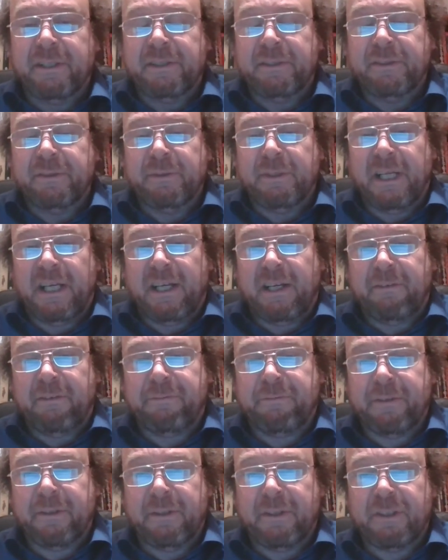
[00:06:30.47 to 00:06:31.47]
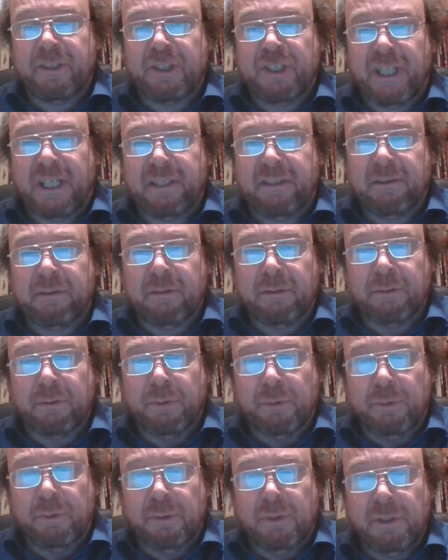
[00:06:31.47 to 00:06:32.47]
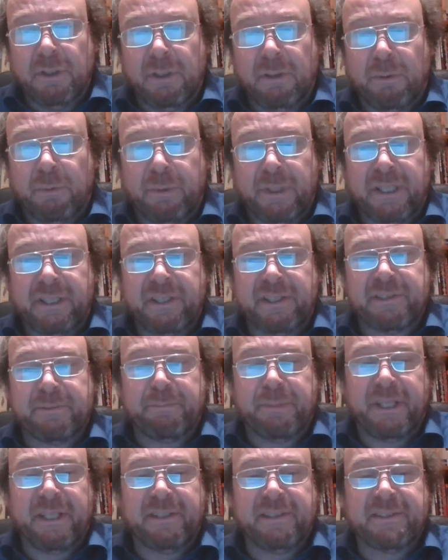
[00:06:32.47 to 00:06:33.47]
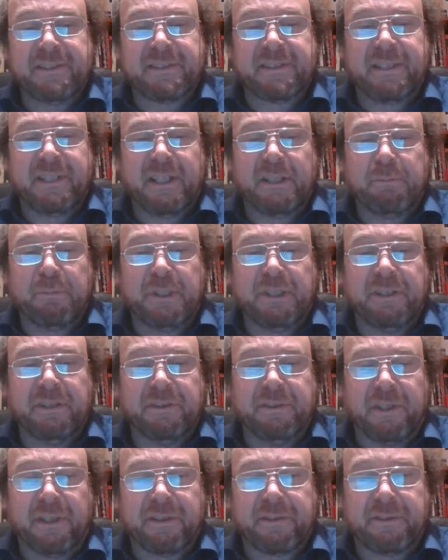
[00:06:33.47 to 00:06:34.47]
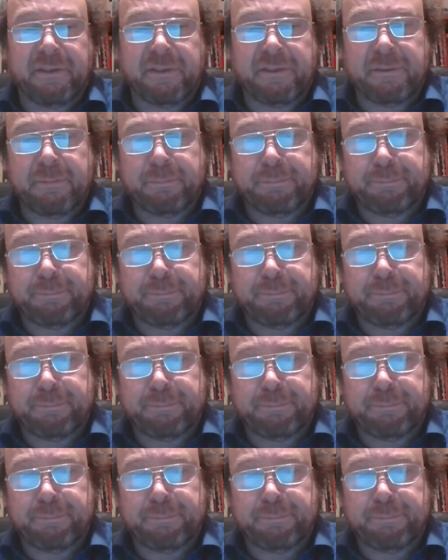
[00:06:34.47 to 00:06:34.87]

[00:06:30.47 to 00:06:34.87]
you have a general rule when expense can be deducted,